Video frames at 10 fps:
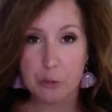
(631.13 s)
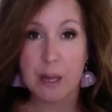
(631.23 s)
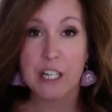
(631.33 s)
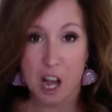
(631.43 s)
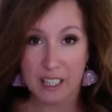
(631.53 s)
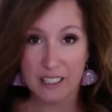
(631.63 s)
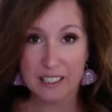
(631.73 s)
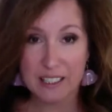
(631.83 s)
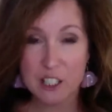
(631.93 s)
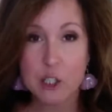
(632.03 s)
my
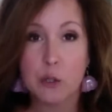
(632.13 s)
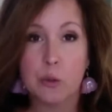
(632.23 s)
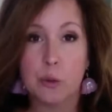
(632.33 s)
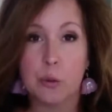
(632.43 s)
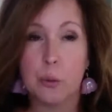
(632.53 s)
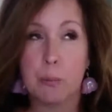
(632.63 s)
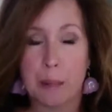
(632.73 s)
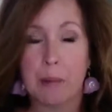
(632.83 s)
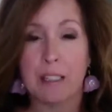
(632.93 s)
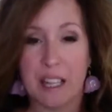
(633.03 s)
noggin to make
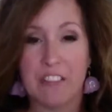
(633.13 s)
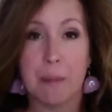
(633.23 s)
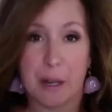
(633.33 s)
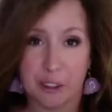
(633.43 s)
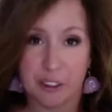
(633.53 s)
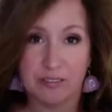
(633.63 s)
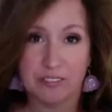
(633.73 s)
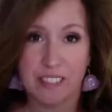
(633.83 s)
my life better.